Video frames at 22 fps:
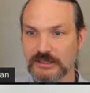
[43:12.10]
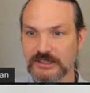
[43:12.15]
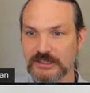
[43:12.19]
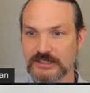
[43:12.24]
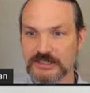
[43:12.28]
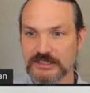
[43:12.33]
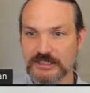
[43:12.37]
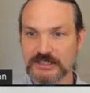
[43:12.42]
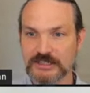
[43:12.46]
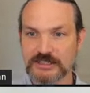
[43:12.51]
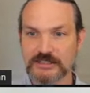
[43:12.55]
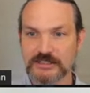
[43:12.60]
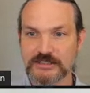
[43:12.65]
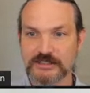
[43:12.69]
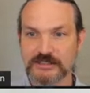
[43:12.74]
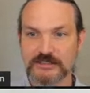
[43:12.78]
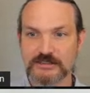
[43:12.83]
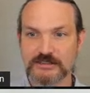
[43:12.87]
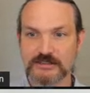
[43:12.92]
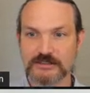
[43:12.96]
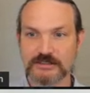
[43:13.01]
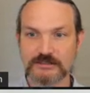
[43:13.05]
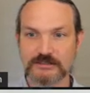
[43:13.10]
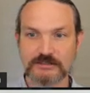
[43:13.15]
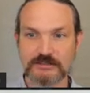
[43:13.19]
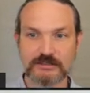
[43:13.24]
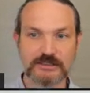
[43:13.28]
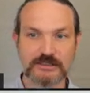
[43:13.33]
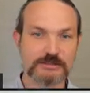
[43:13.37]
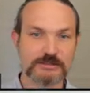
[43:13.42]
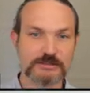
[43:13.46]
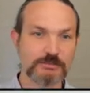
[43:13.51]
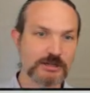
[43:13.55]
is this
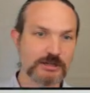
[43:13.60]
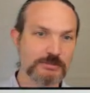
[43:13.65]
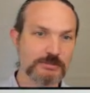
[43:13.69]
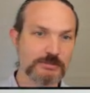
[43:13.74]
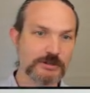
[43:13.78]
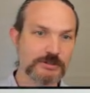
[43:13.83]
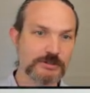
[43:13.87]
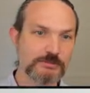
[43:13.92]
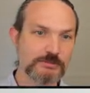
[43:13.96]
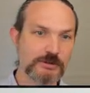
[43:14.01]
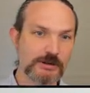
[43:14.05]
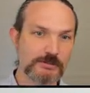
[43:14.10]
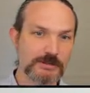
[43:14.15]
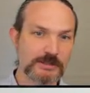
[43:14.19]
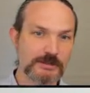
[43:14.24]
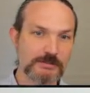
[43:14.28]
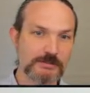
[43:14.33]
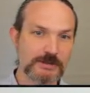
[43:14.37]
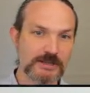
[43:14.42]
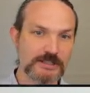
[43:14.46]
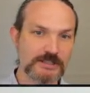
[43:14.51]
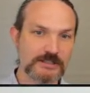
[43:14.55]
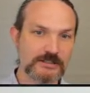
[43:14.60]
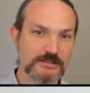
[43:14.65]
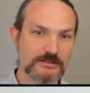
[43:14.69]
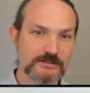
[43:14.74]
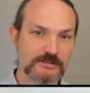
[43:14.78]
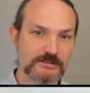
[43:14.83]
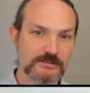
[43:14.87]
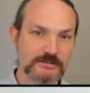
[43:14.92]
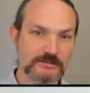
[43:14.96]
this blog post probably the best?